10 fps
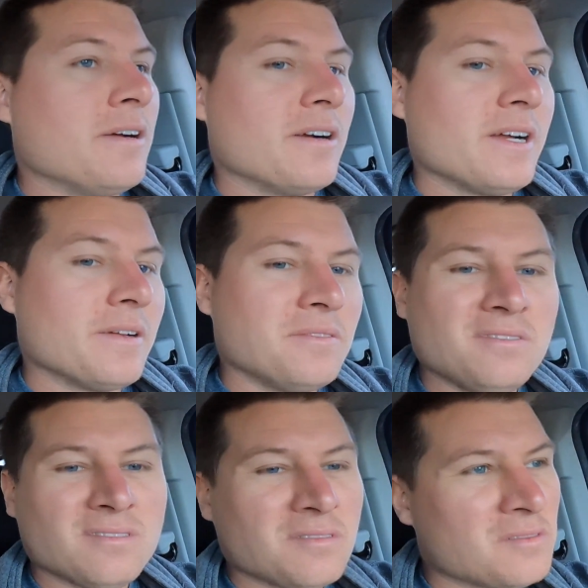All right,
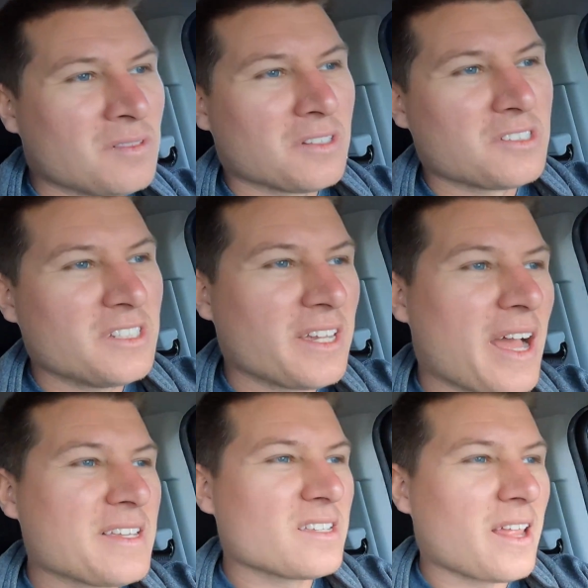I'll see you
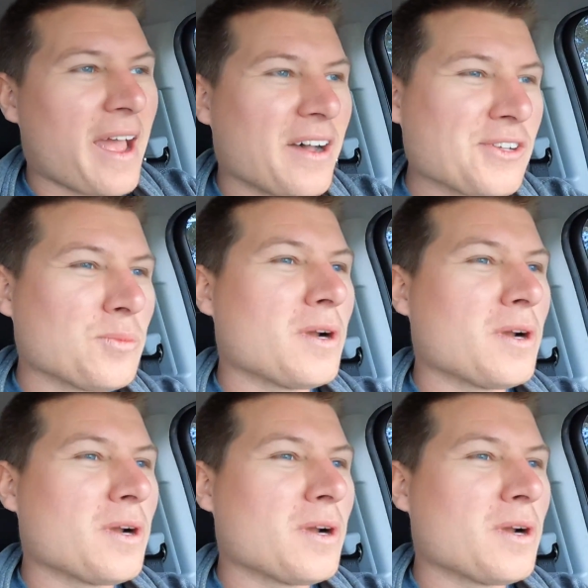guys at the house